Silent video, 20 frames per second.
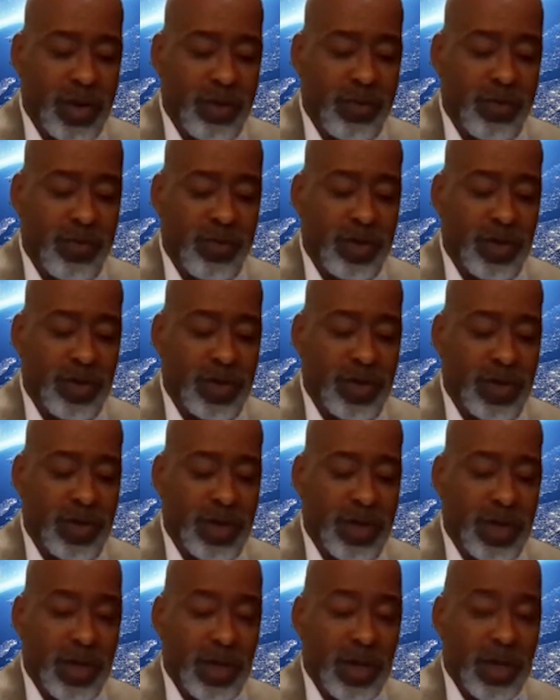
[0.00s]
He was
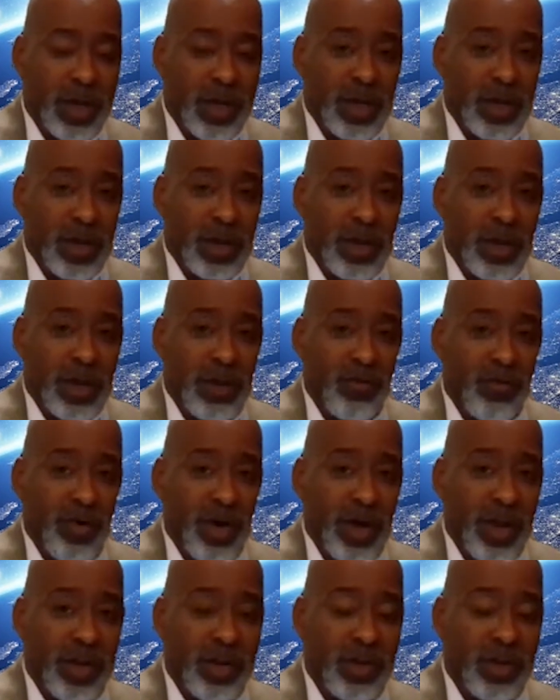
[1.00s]

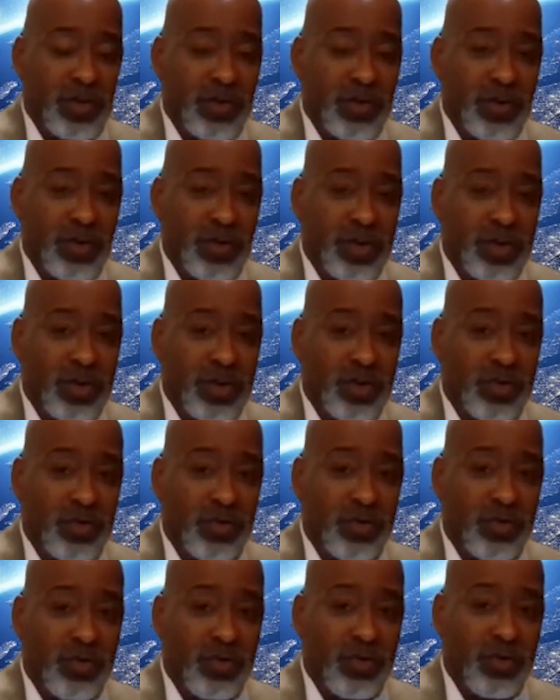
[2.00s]
getting ready
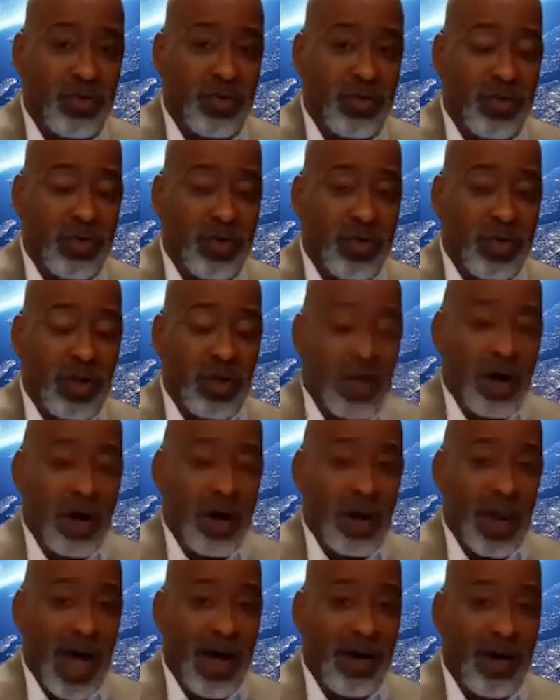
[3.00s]
to
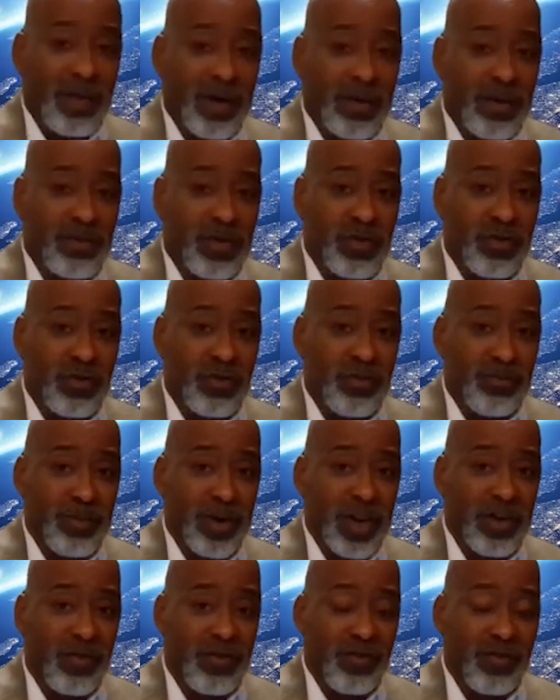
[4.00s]
allow them to do
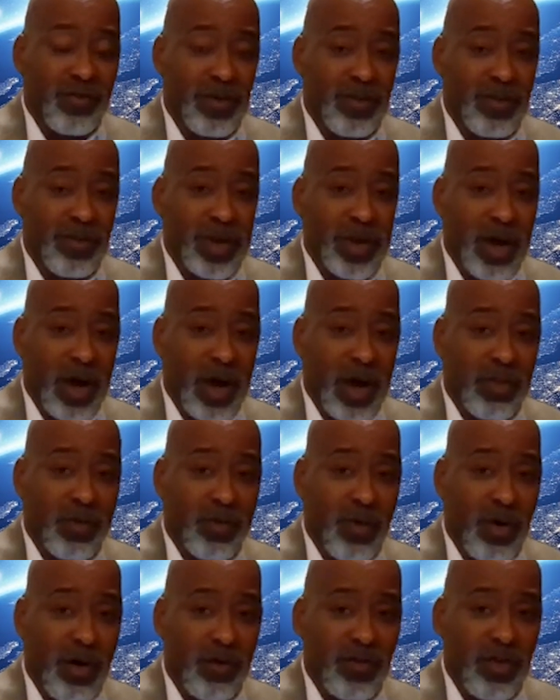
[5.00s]
ministry
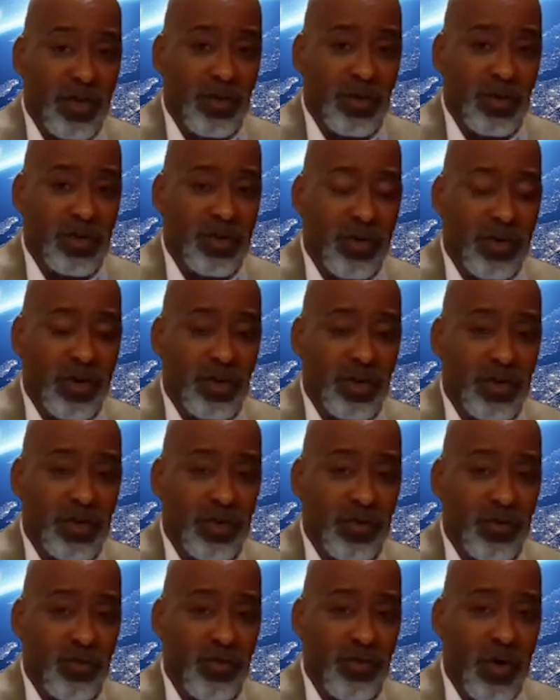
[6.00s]
beyond the walls. They were wanting
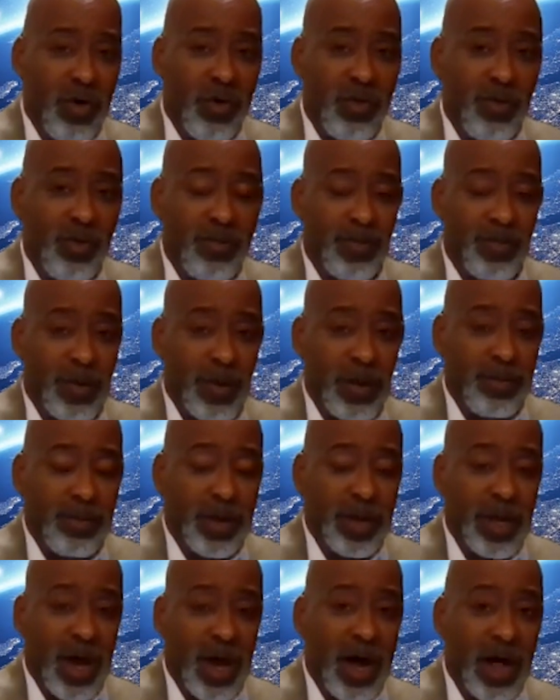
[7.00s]
to grow
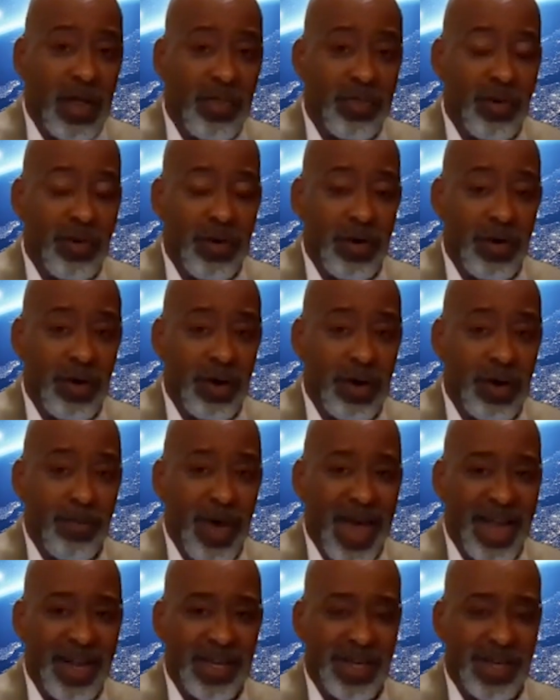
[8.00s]
beyond their
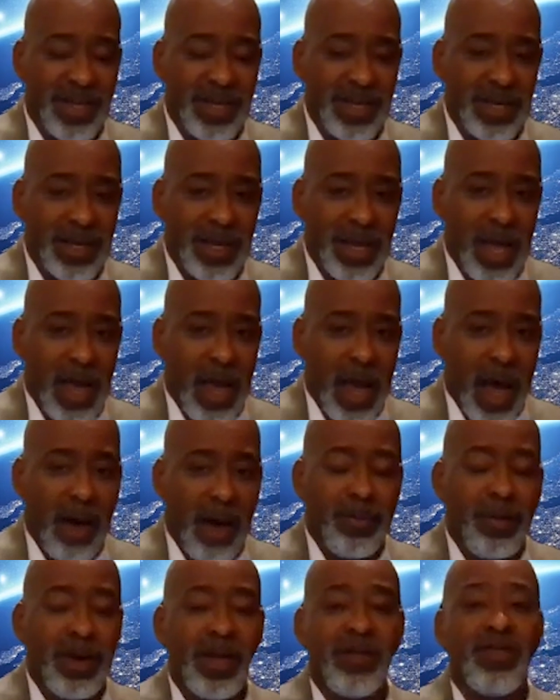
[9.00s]
capacity.
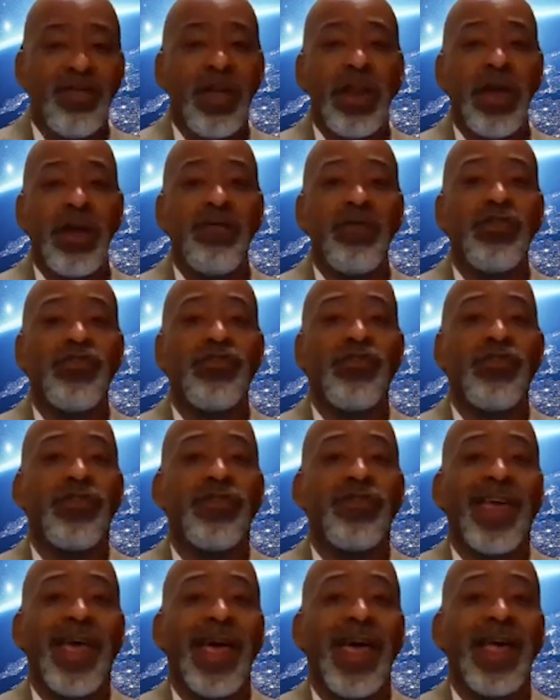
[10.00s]
I believe that every
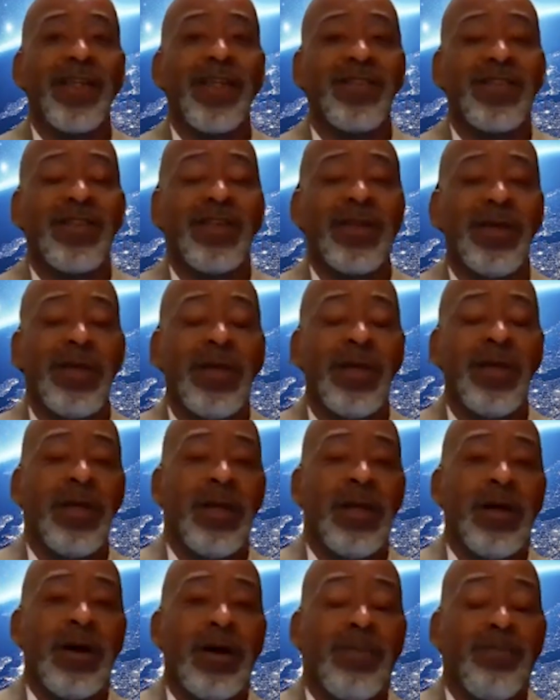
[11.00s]
church has the
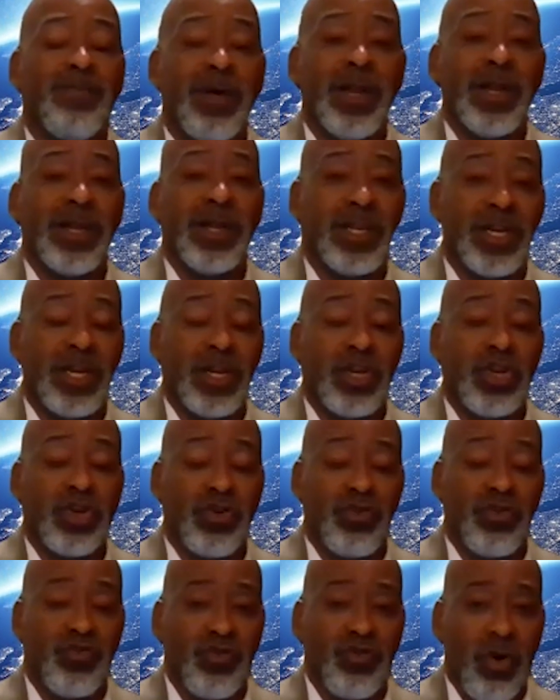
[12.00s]
ability
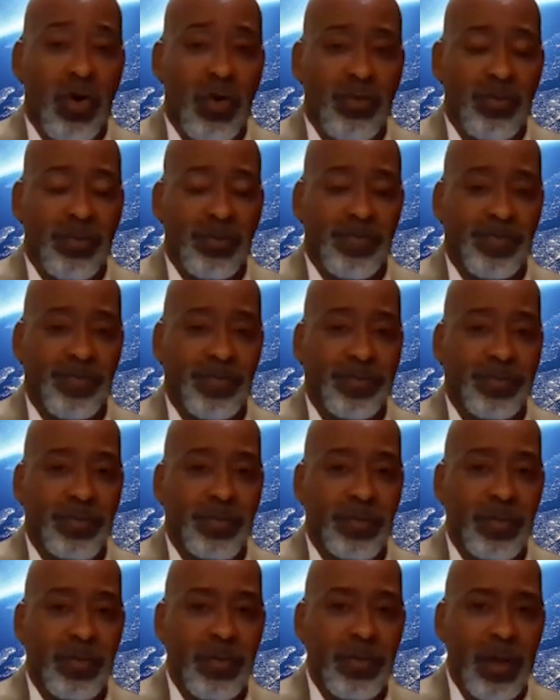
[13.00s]
to grow
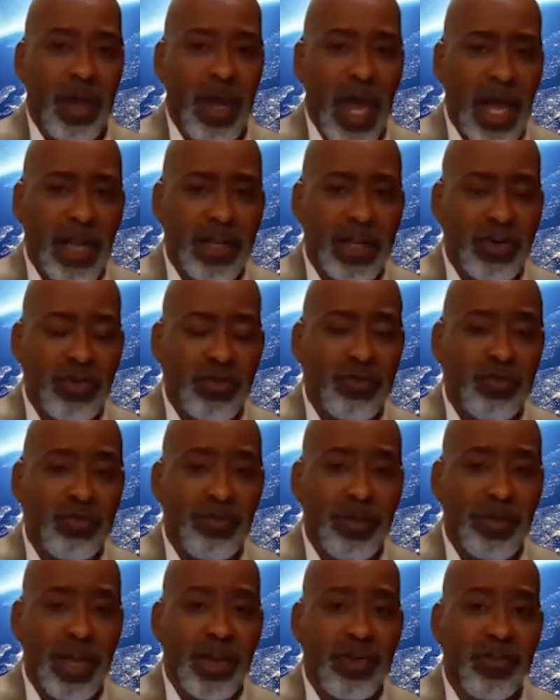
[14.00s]
and to
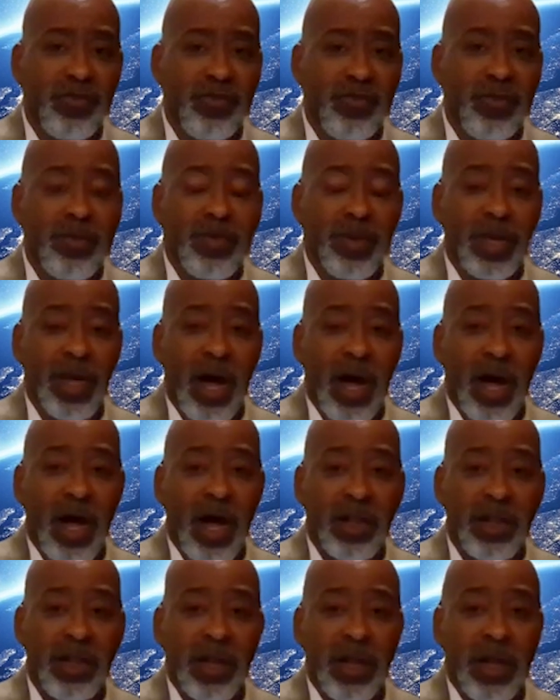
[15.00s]
do ministry
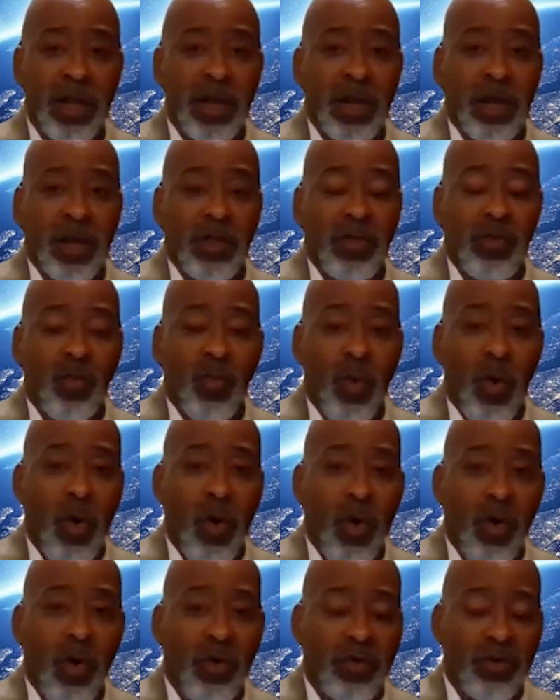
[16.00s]
beyond the
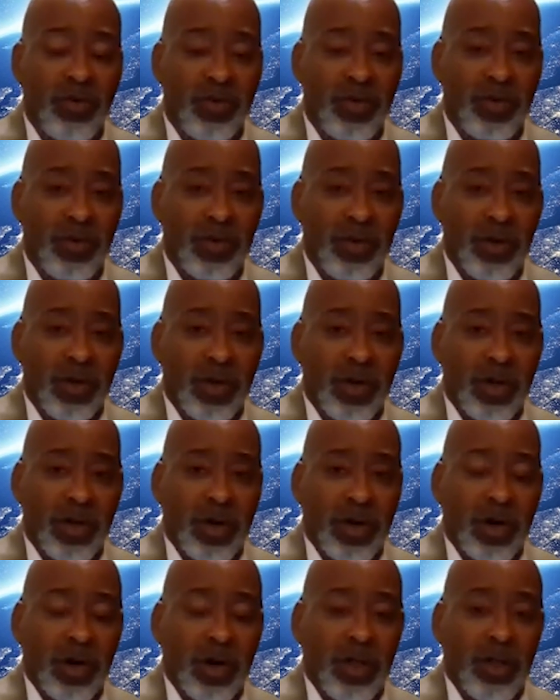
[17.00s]
walls
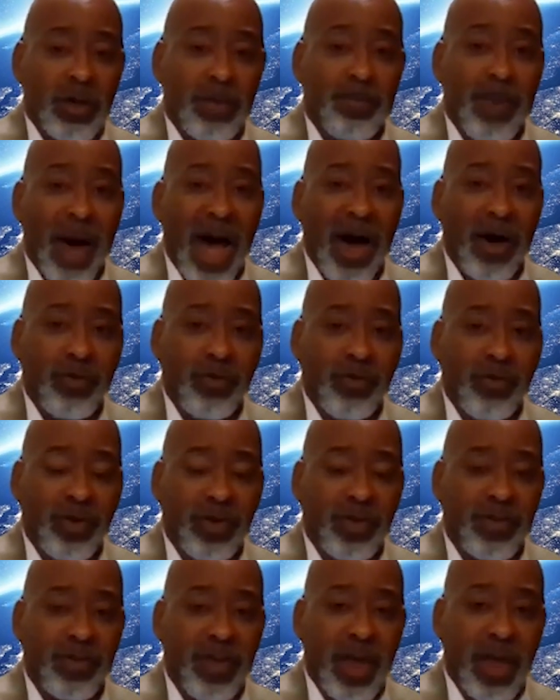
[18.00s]
and the
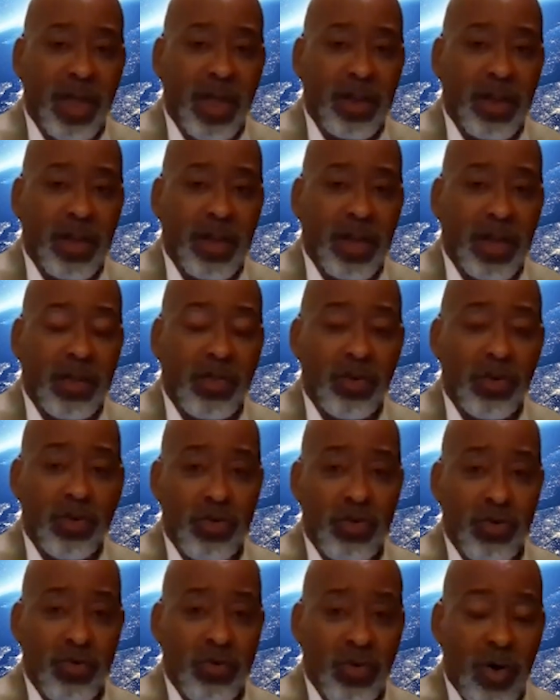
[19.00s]
boundaries that either
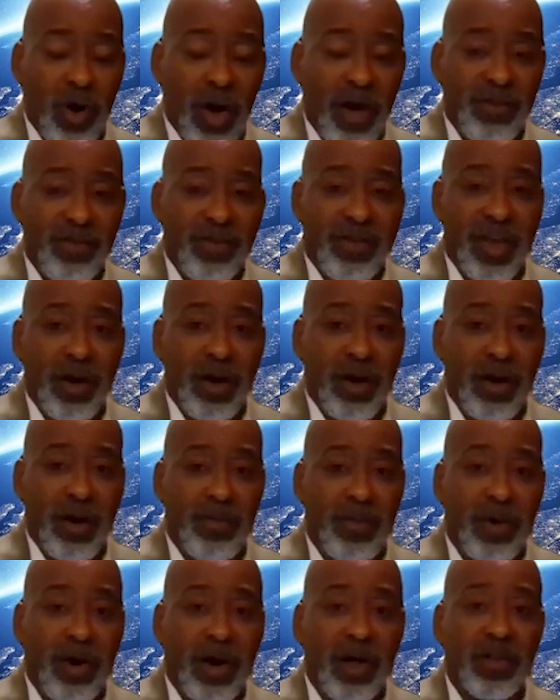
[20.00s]
you have set
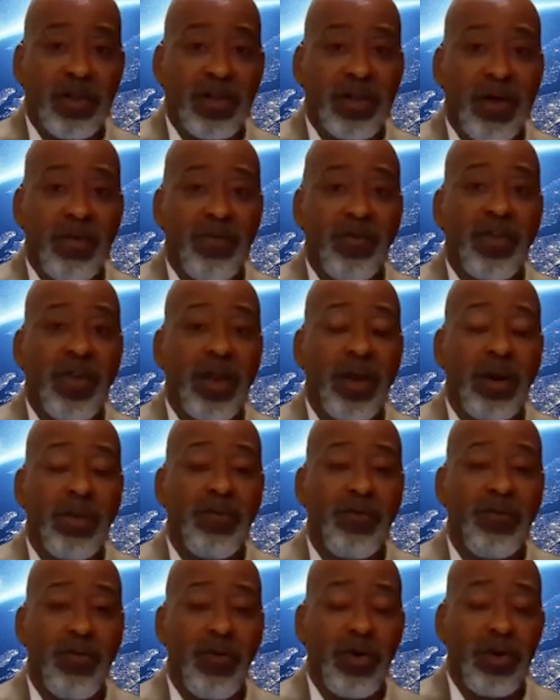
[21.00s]
up or others have set
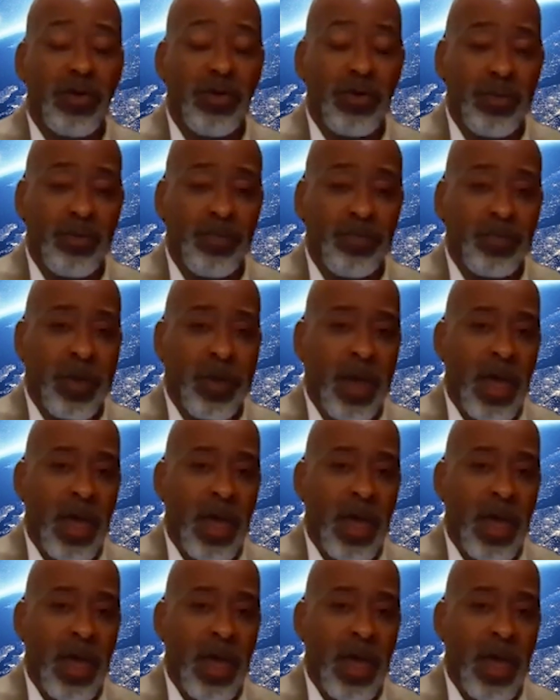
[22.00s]
up for you.